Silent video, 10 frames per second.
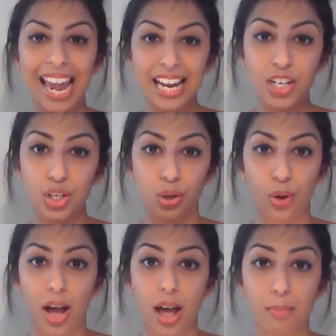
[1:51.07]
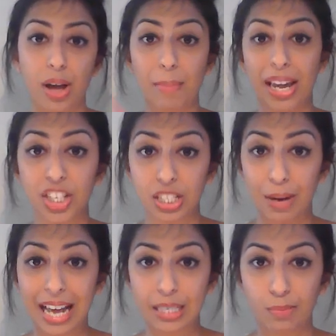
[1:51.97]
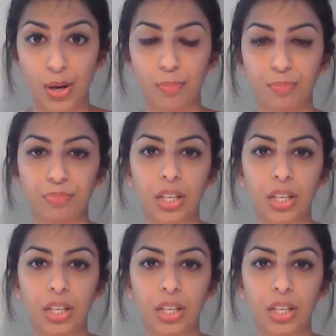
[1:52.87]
into a patient's plasma.